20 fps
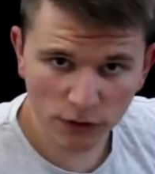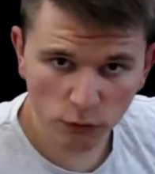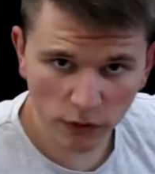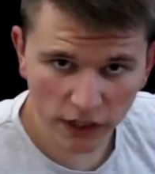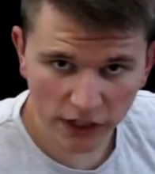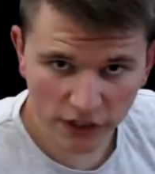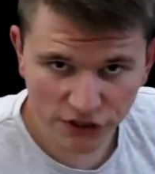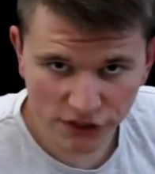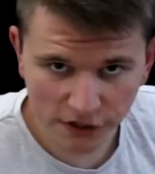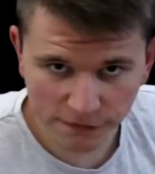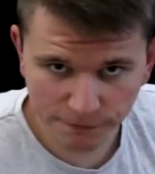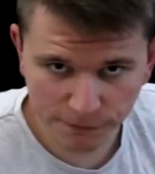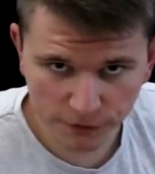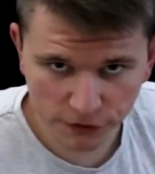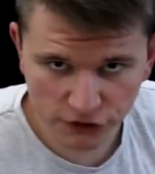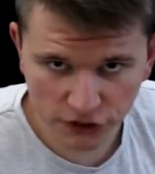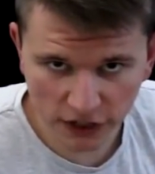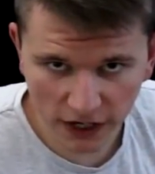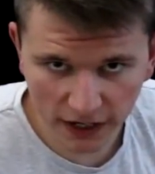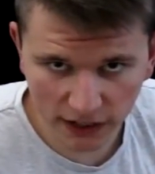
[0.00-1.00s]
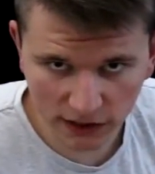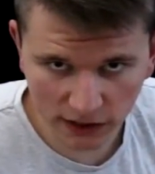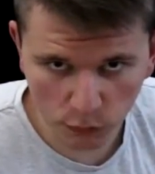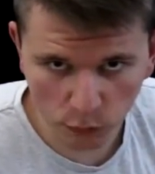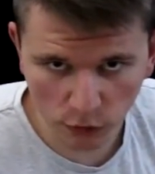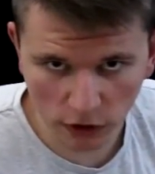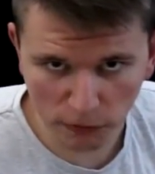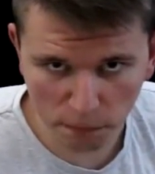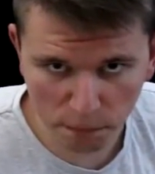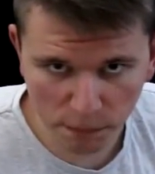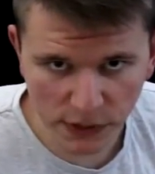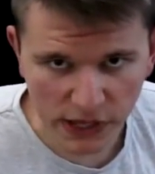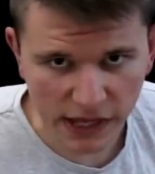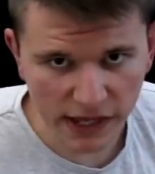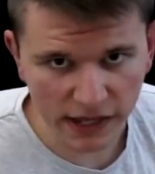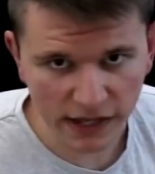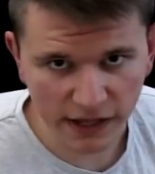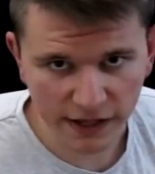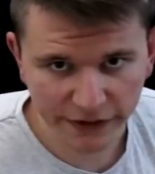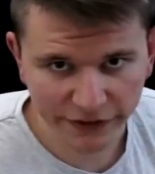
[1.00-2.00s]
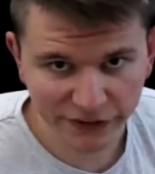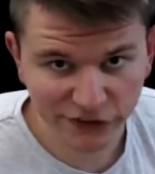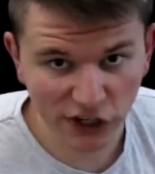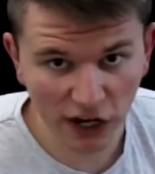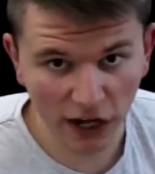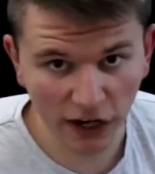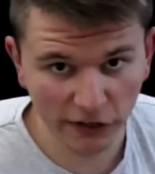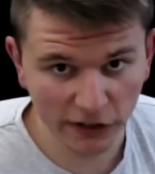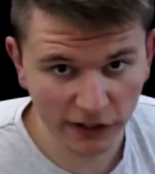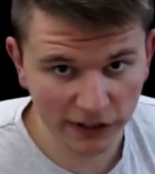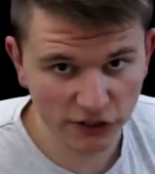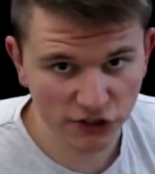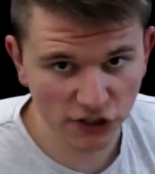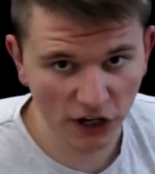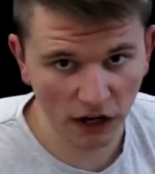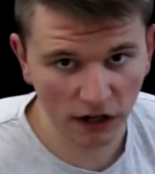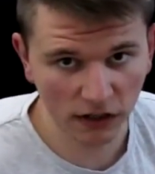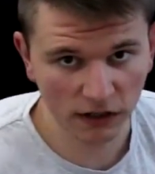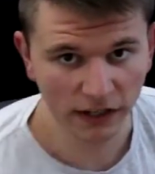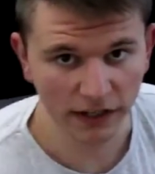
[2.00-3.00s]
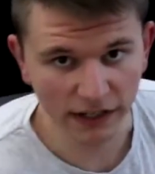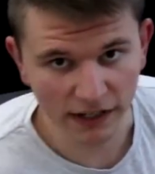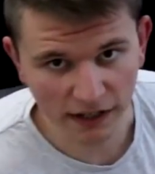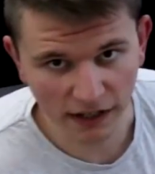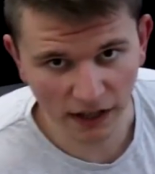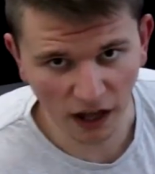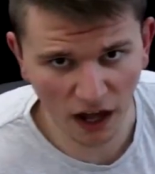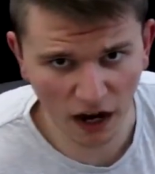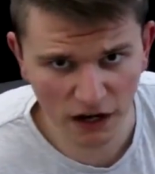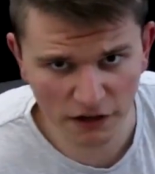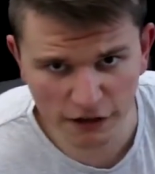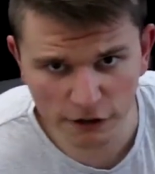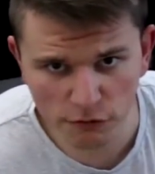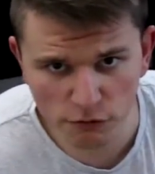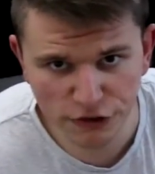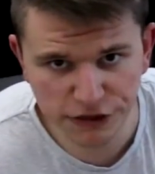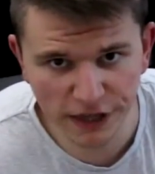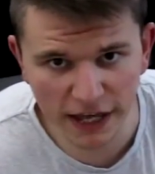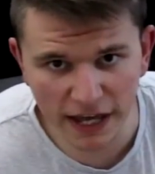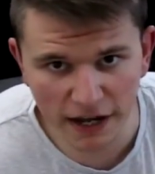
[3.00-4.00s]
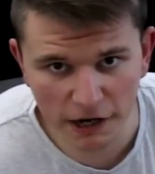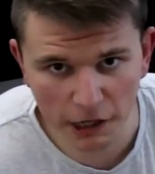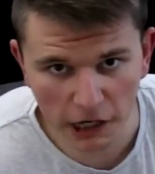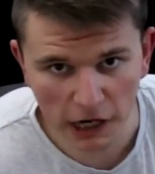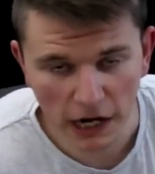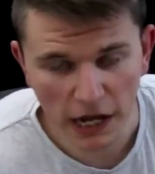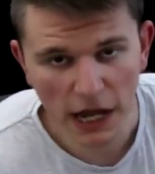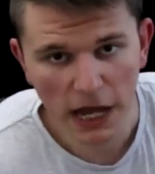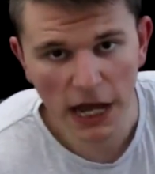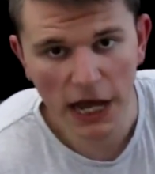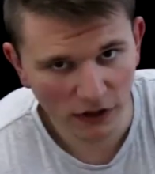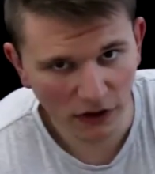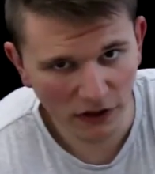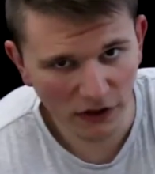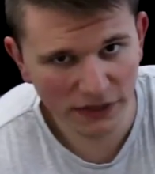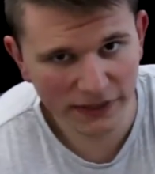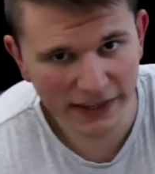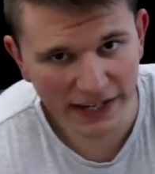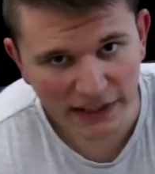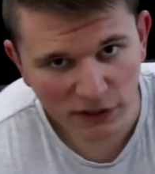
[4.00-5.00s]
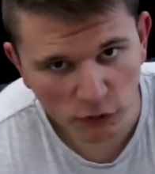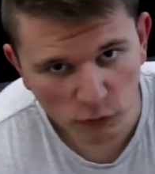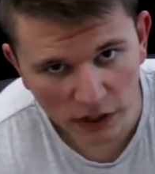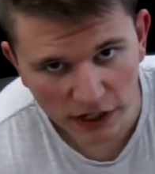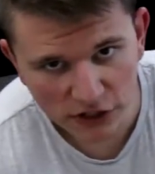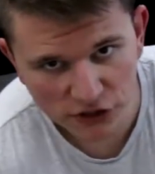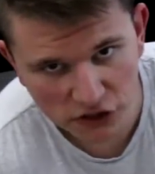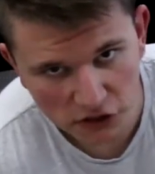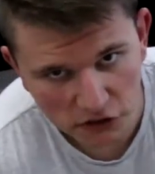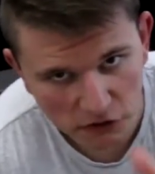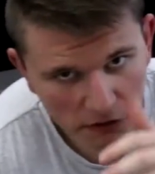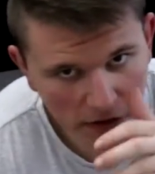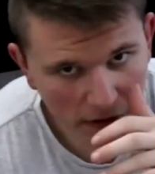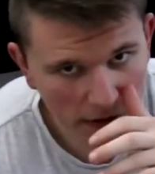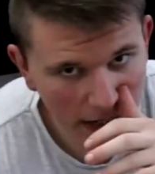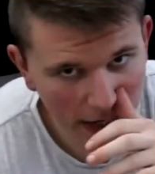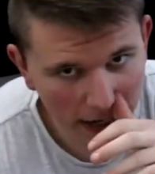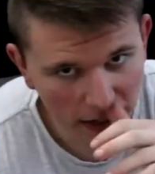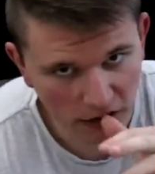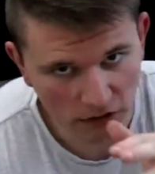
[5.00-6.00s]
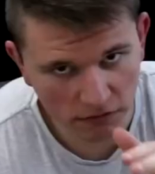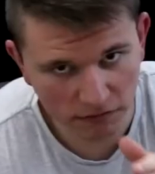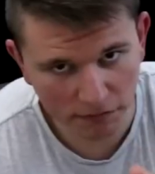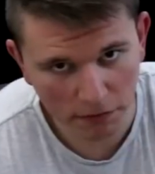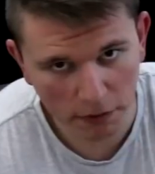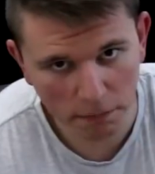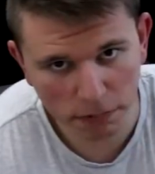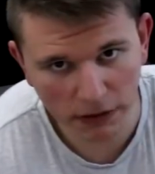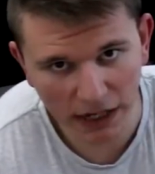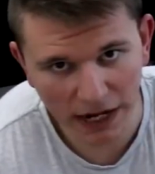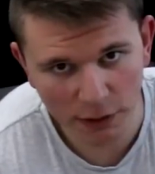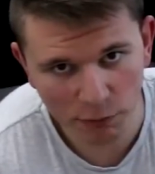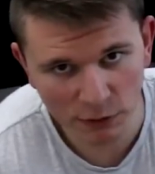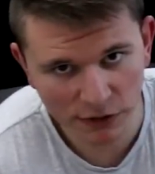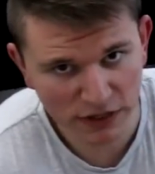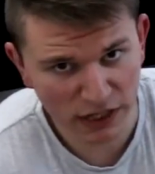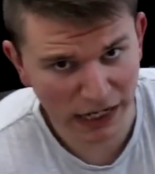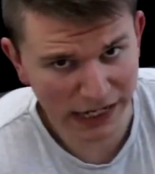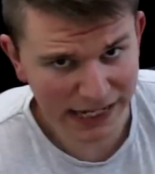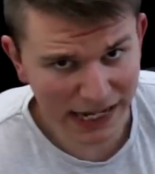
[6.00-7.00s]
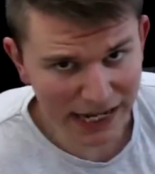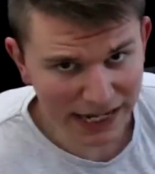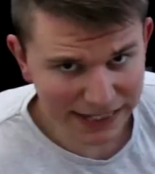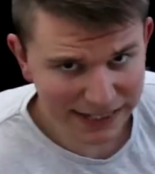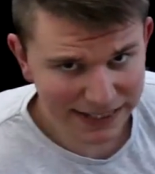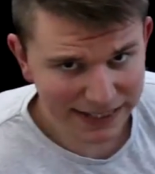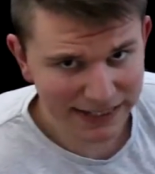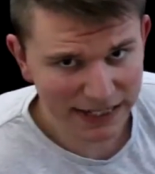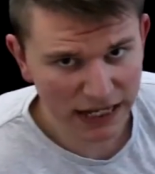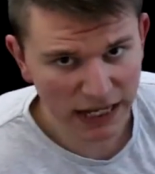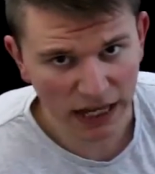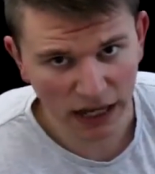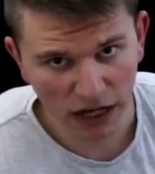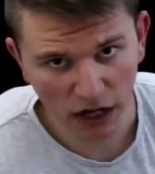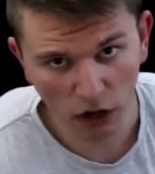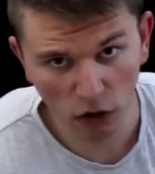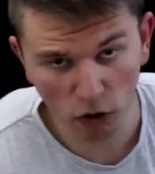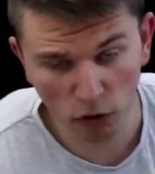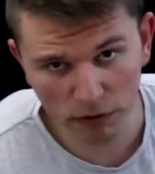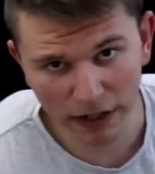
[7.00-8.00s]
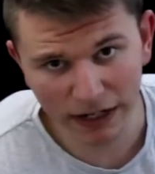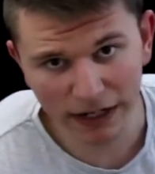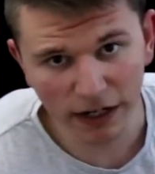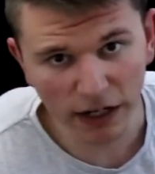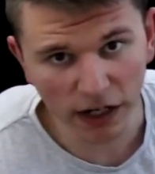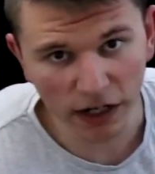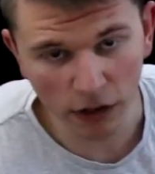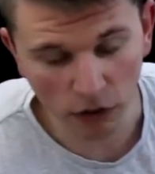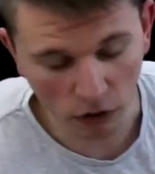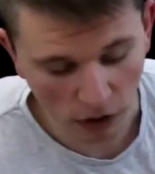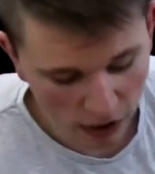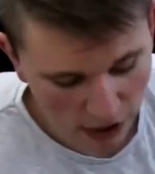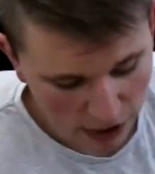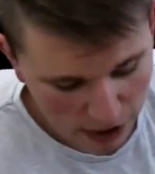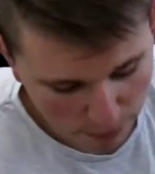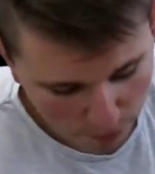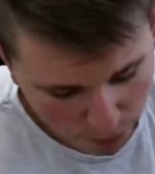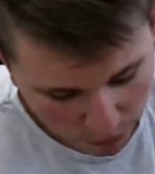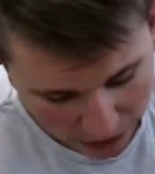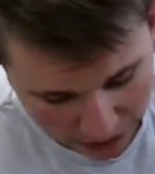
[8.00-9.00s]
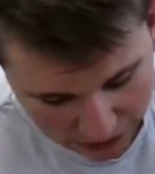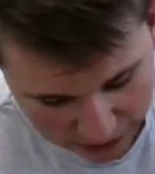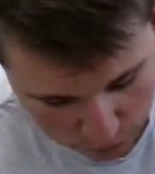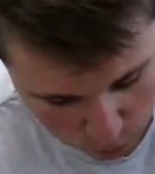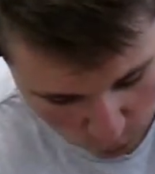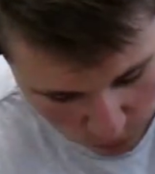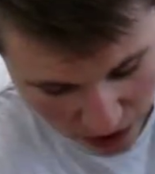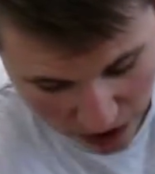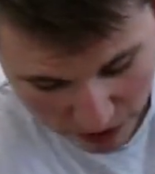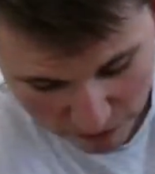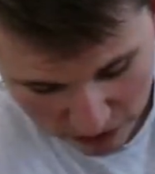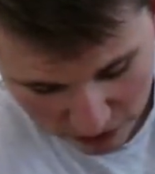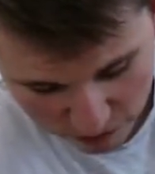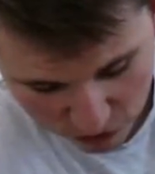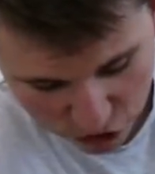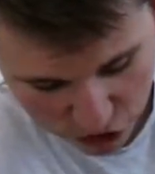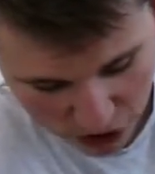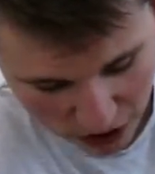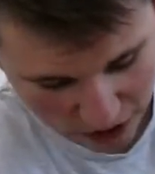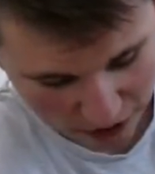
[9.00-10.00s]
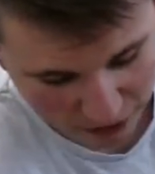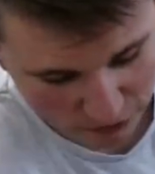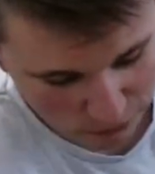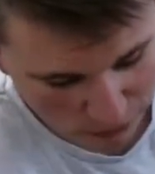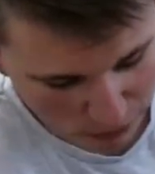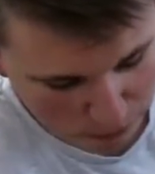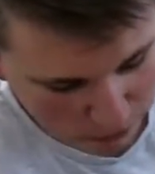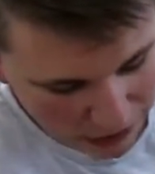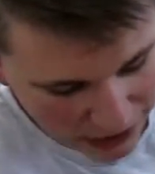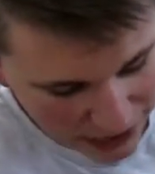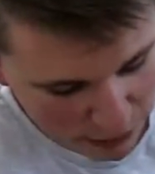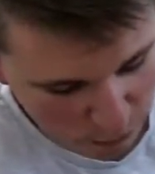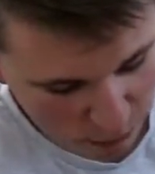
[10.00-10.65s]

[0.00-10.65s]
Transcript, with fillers: question for Charlie will be, Charlie, Charlie, are you there? On that question, you can either reply with a yes or a no. But what I've given Charlie to reply